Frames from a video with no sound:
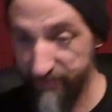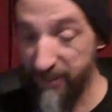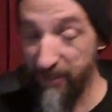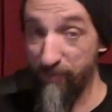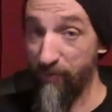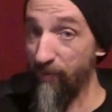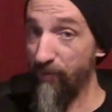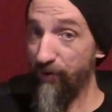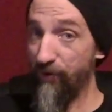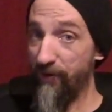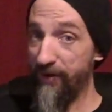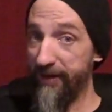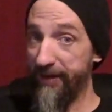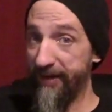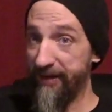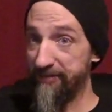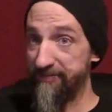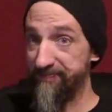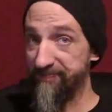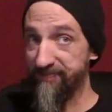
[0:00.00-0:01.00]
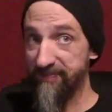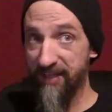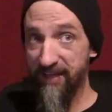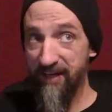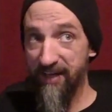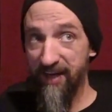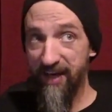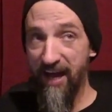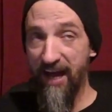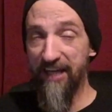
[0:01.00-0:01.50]
but I won't do it again.
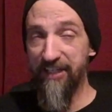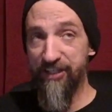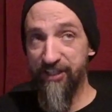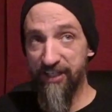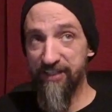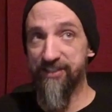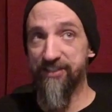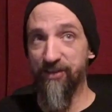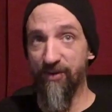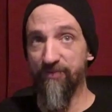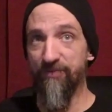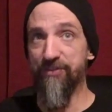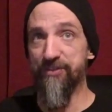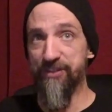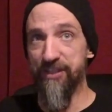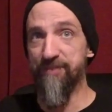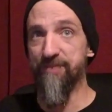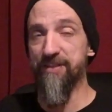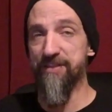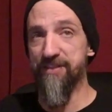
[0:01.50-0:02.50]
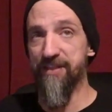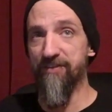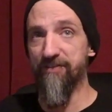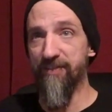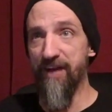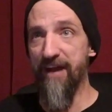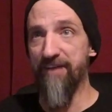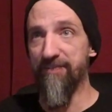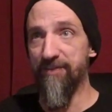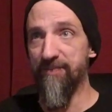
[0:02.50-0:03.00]
I just don't foresee myself
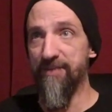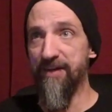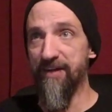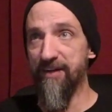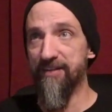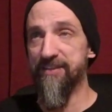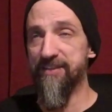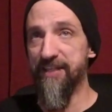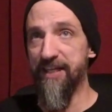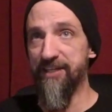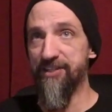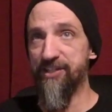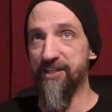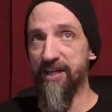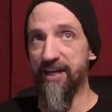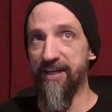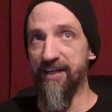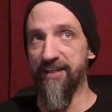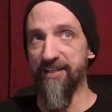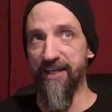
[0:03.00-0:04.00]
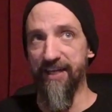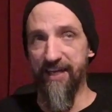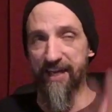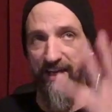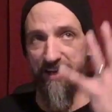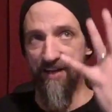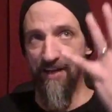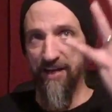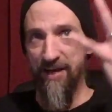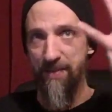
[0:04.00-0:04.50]
ever being on stage again in like
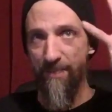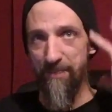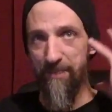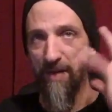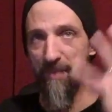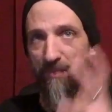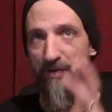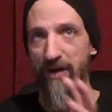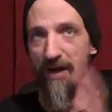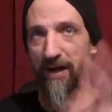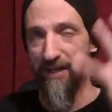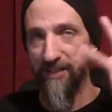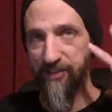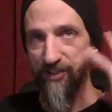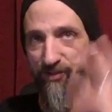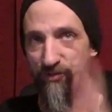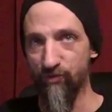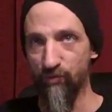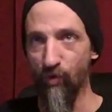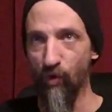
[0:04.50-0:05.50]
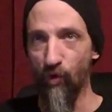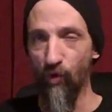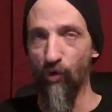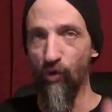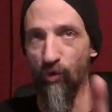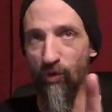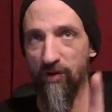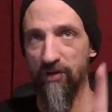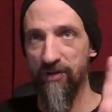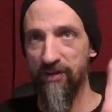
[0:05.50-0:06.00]
a memorized
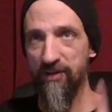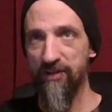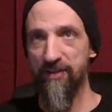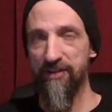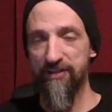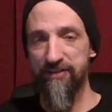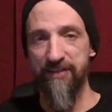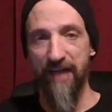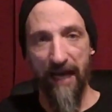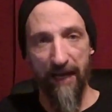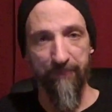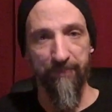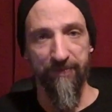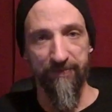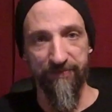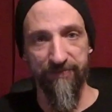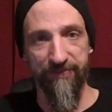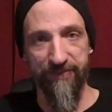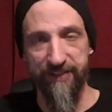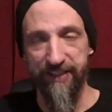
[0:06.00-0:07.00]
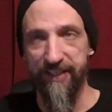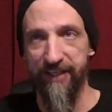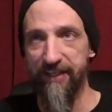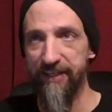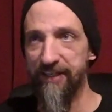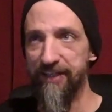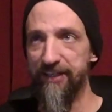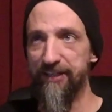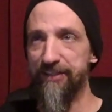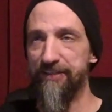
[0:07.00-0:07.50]
role type of
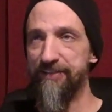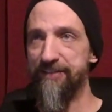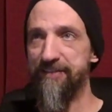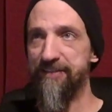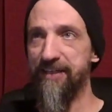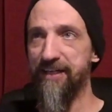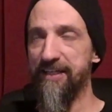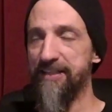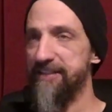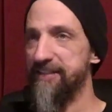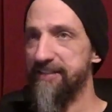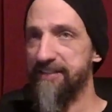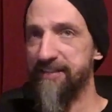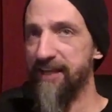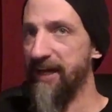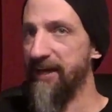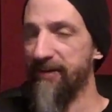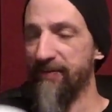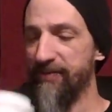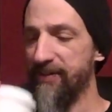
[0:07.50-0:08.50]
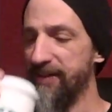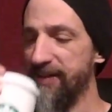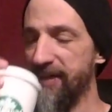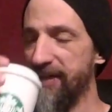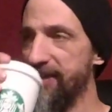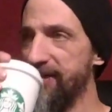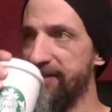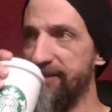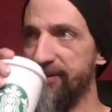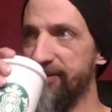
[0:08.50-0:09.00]
scenario. I don't think I
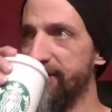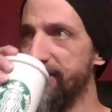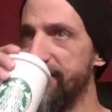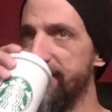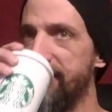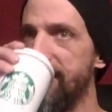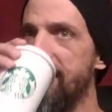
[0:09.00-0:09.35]
can do it.